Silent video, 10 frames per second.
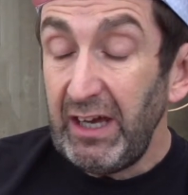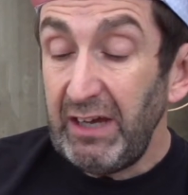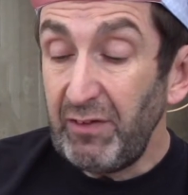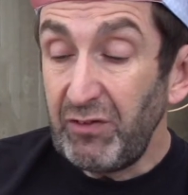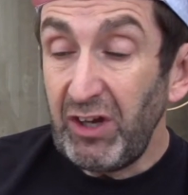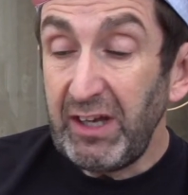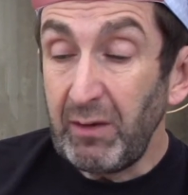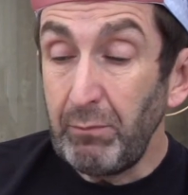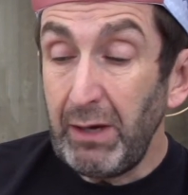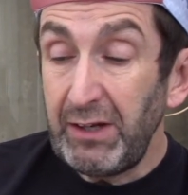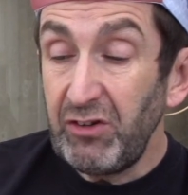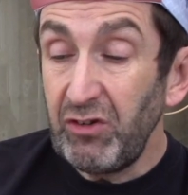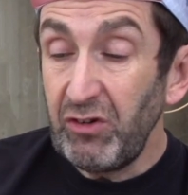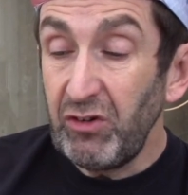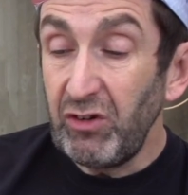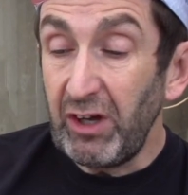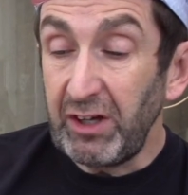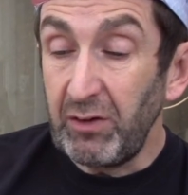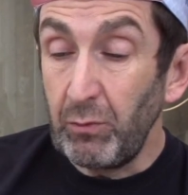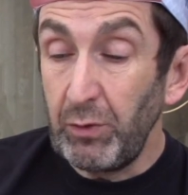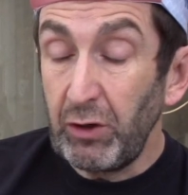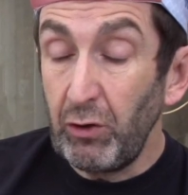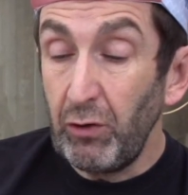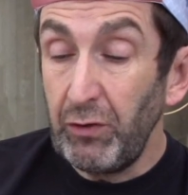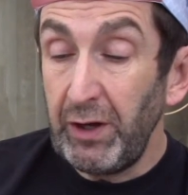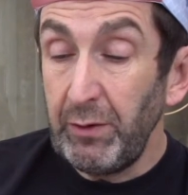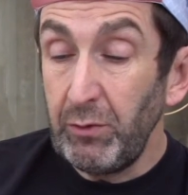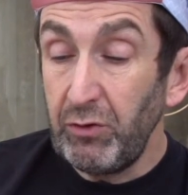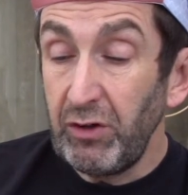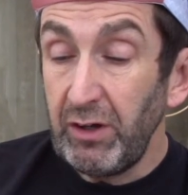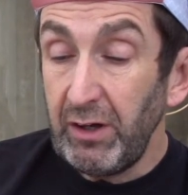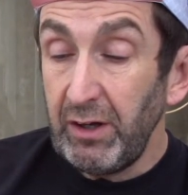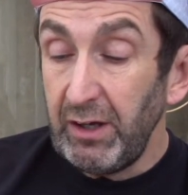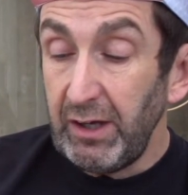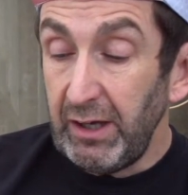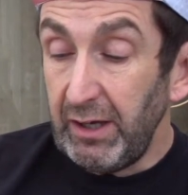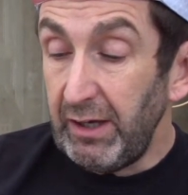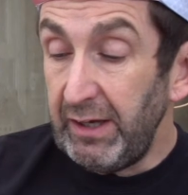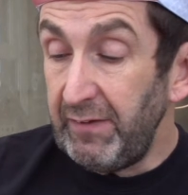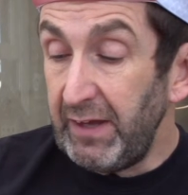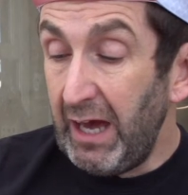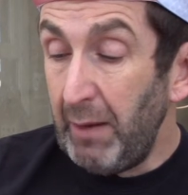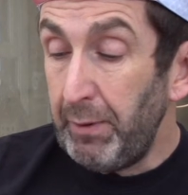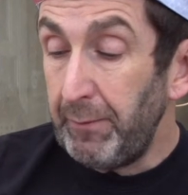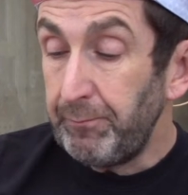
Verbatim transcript: If I've taken medicines, I can record those uh, in the app.